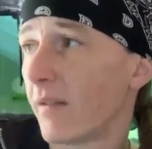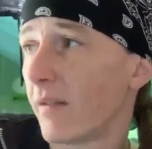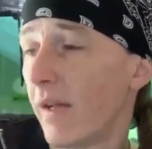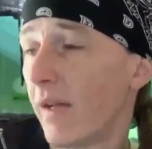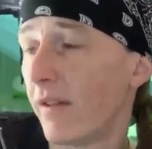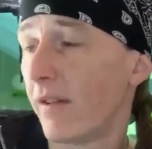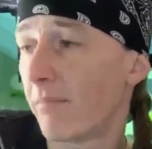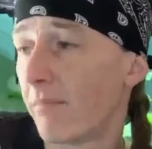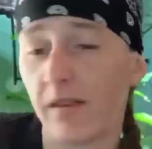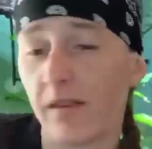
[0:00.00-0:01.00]
Made
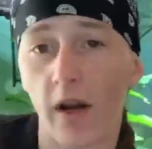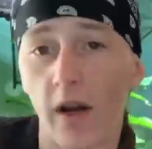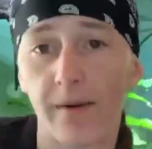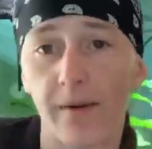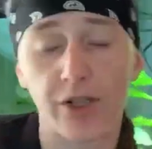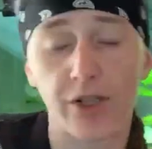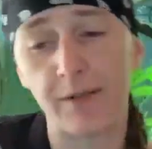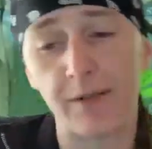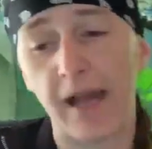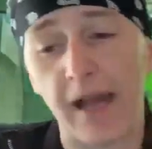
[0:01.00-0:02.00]
the 1 hour journey
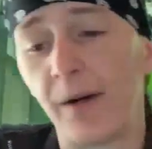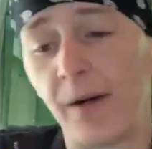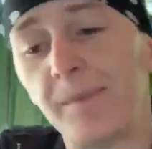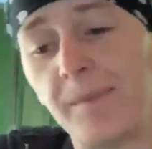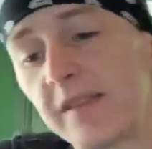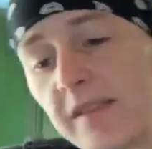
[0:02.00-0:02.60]
back home.